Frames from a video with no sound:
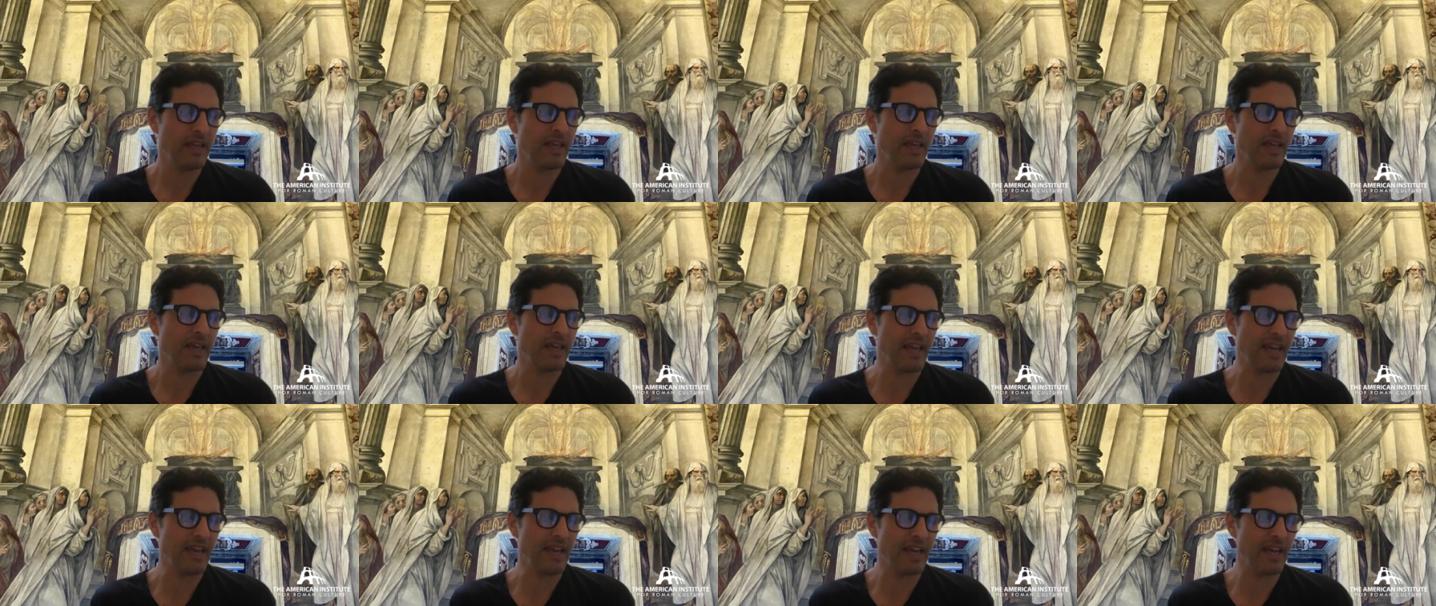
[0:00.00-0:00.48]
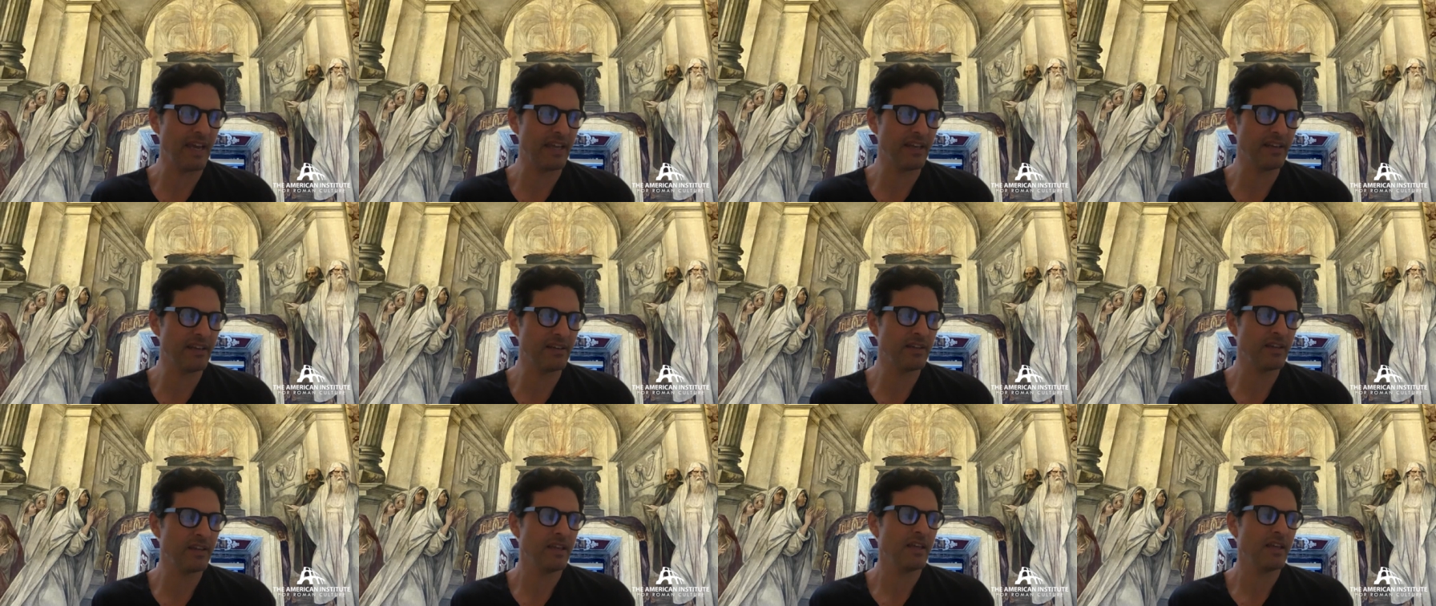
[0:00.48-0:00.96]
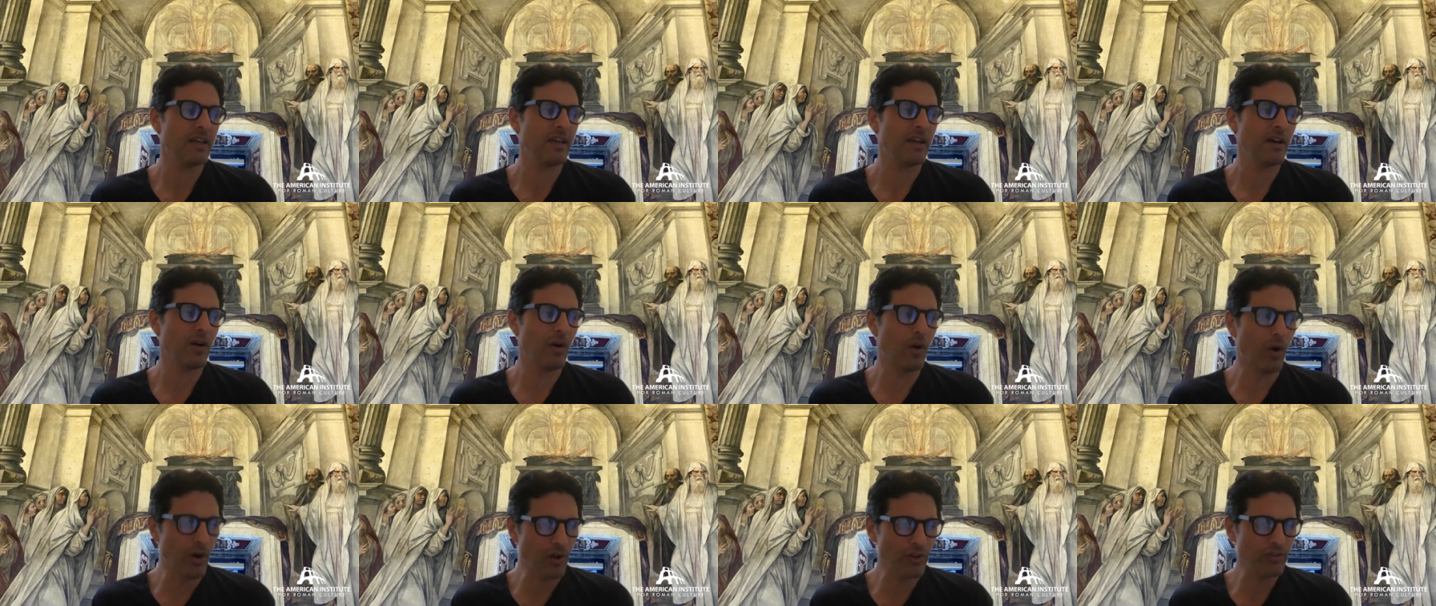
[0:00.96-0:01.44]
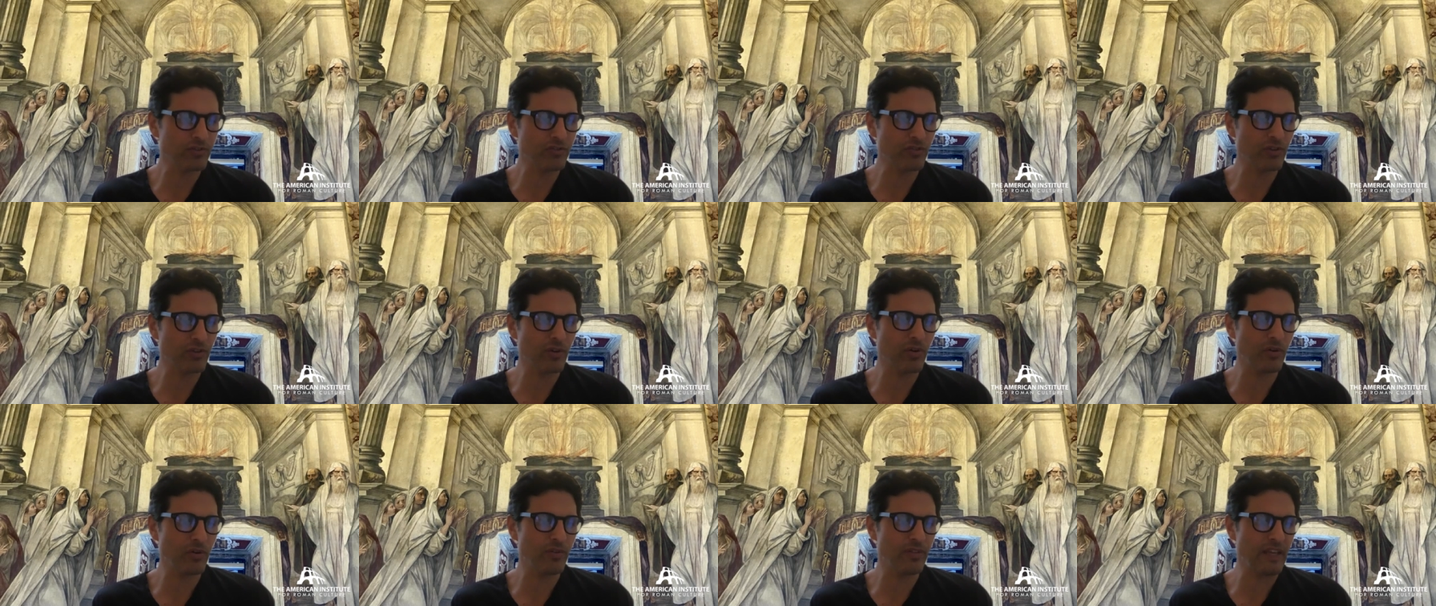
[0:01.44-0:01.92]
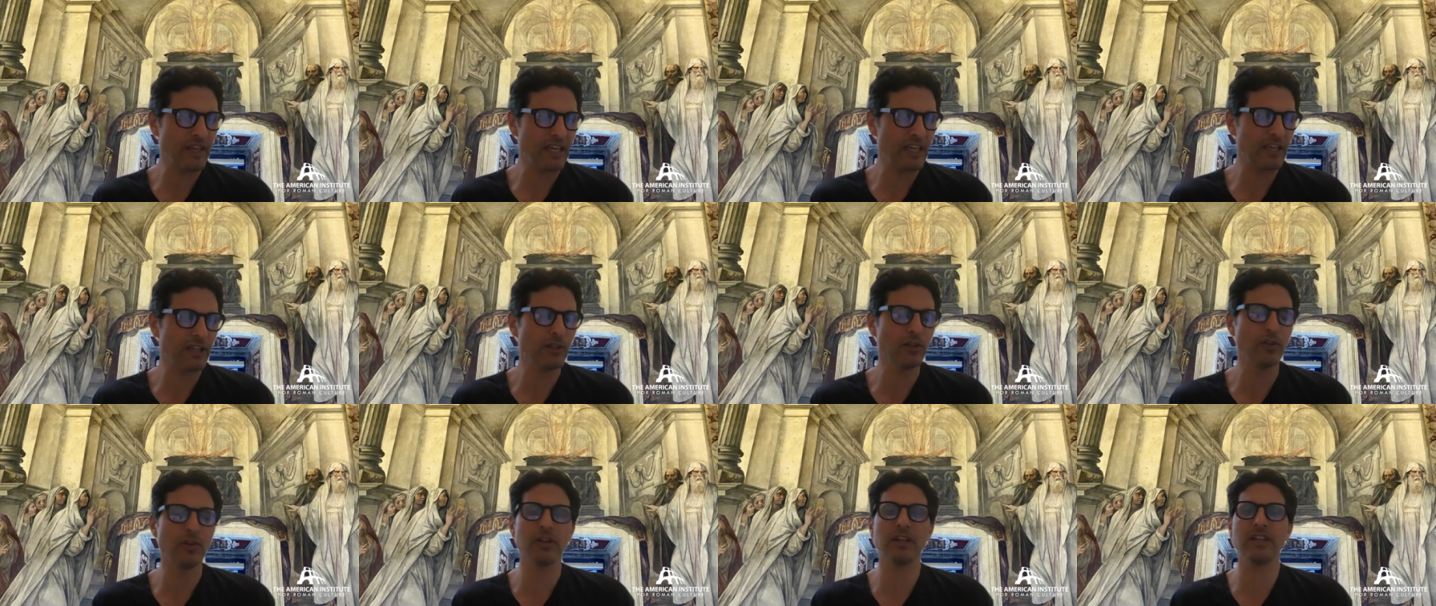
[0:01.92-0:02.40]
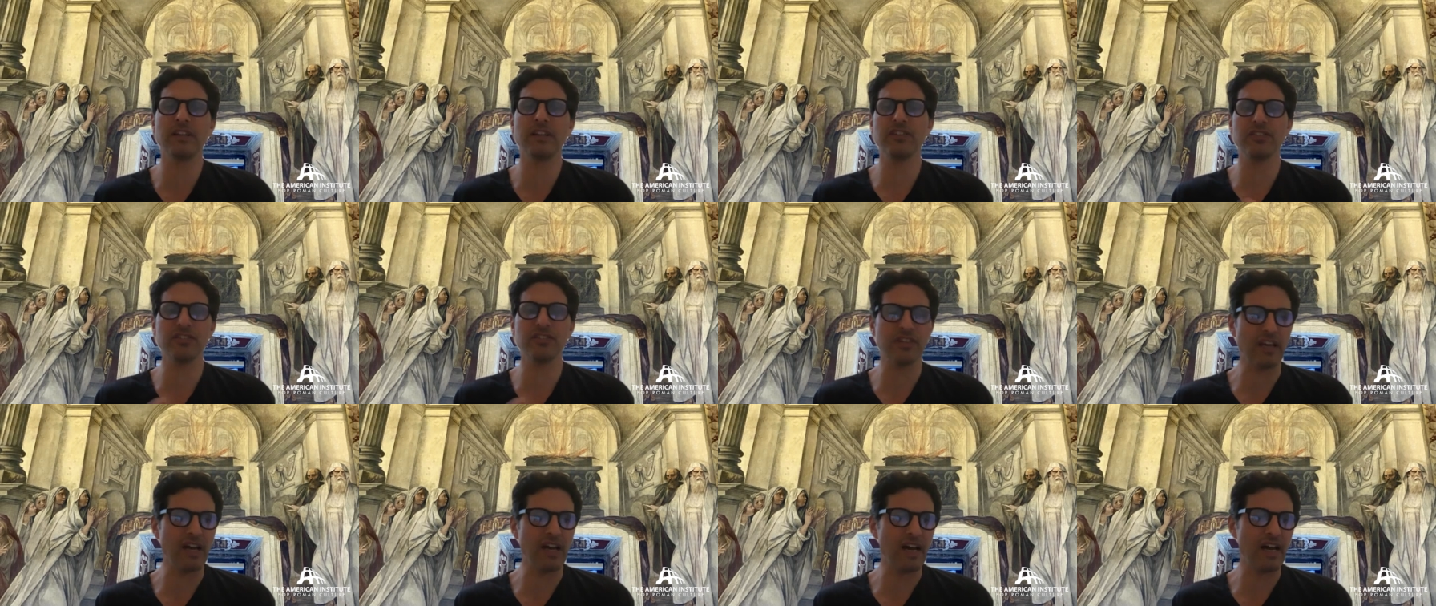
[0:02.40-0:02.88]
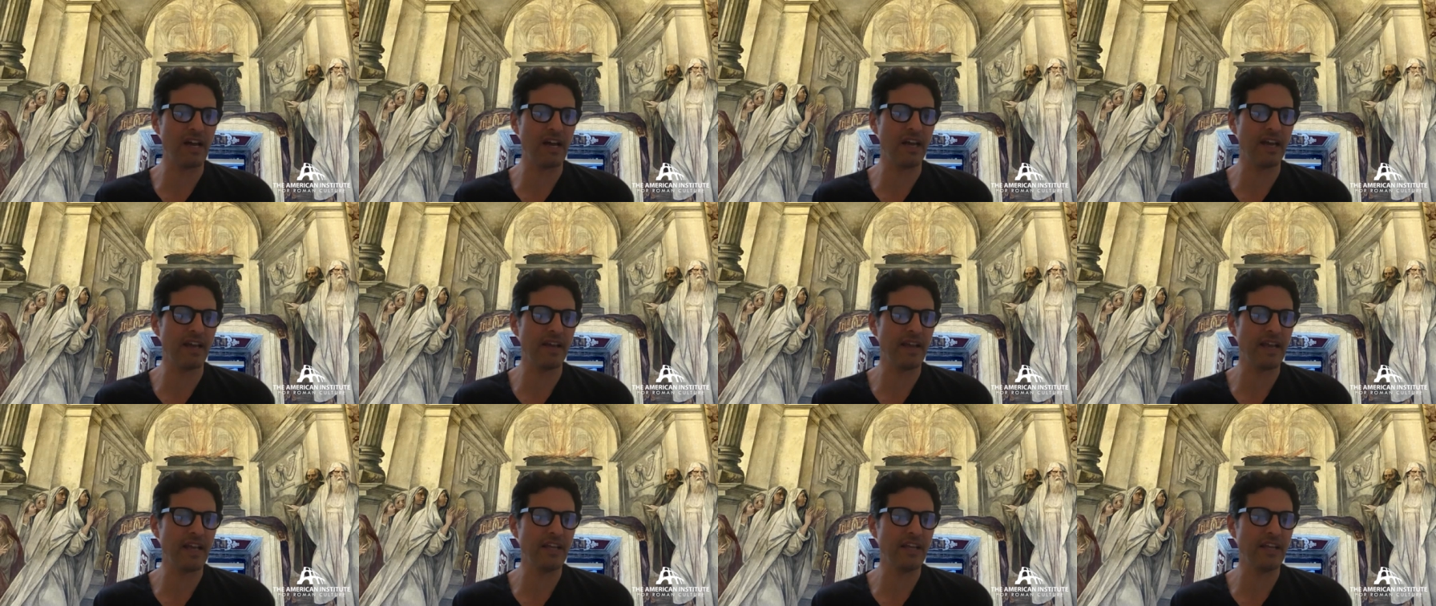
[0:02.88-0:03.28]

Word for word: And also, they could look in the sky